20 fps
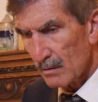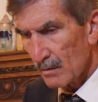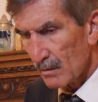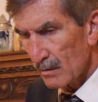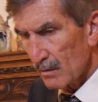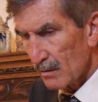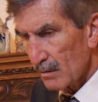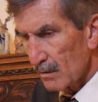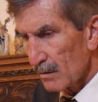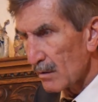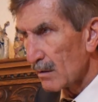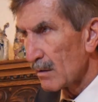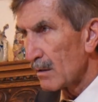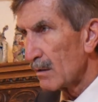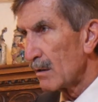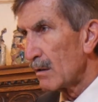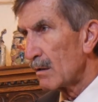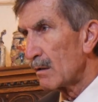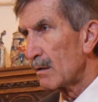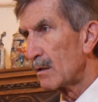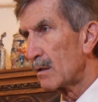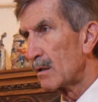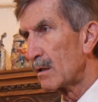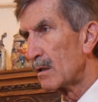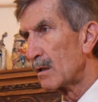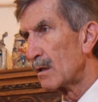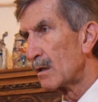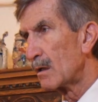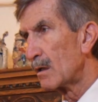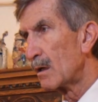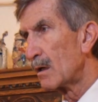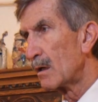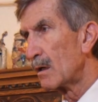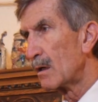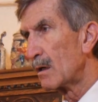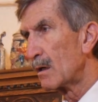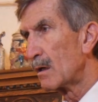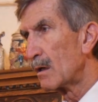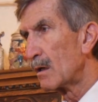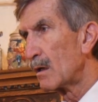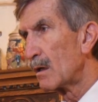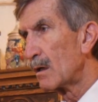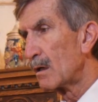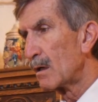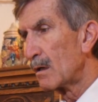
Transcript: And don't you tell Elaine.